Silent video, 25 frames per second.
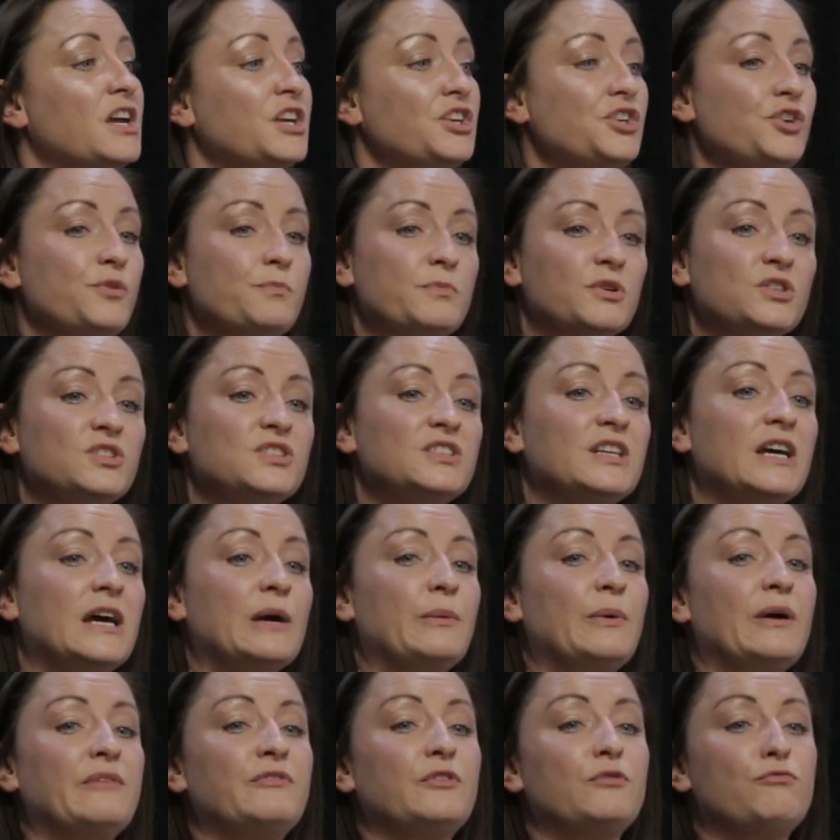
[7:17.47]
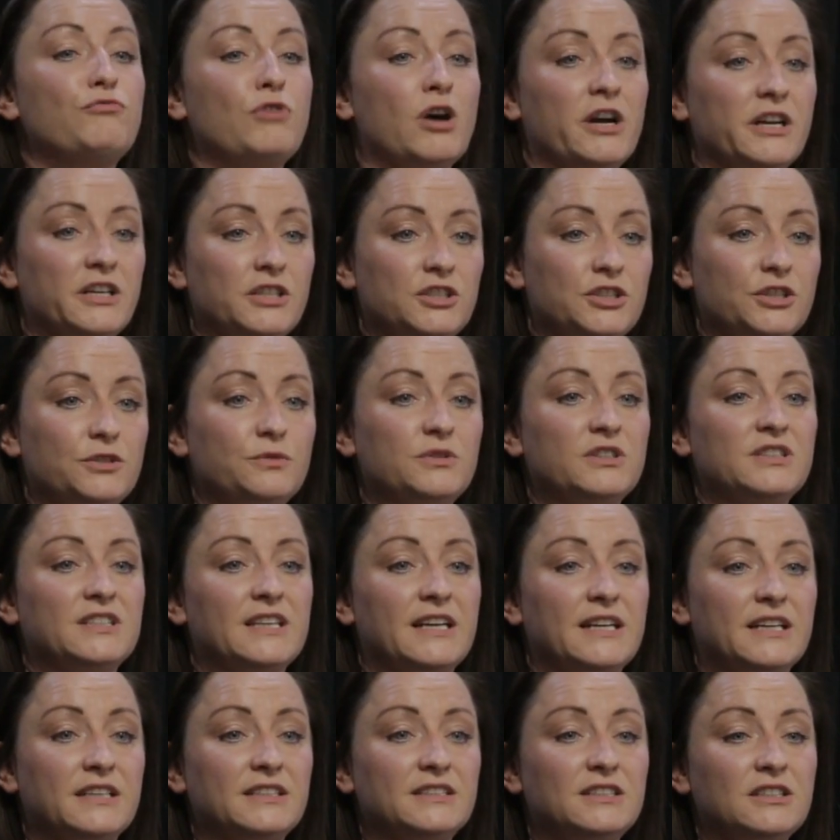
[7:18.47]
You must, however, write to the
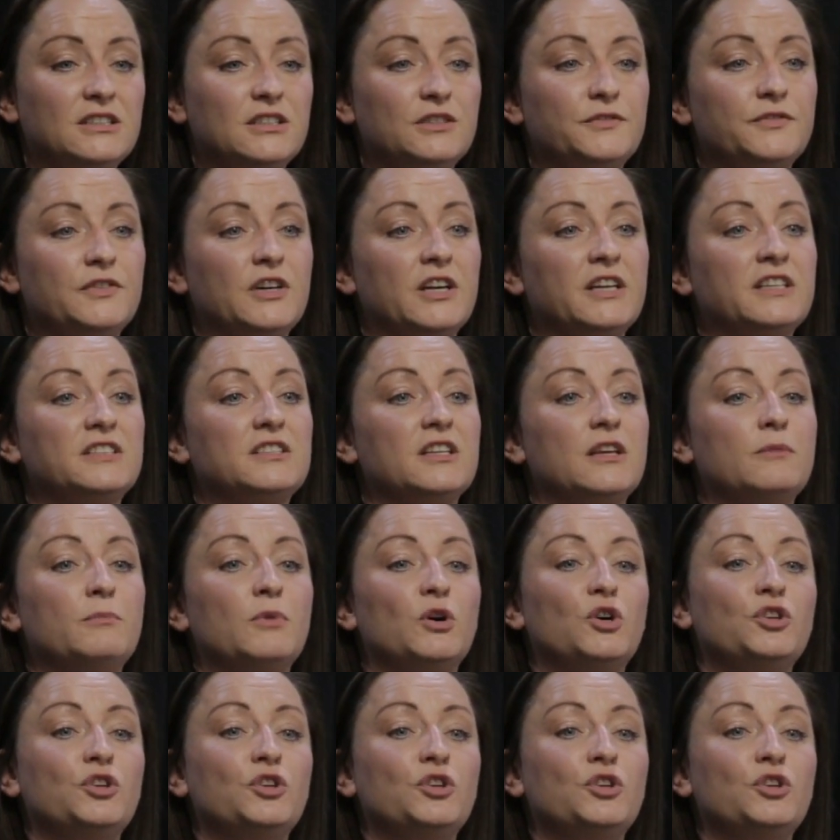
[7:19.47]
tenant and advise them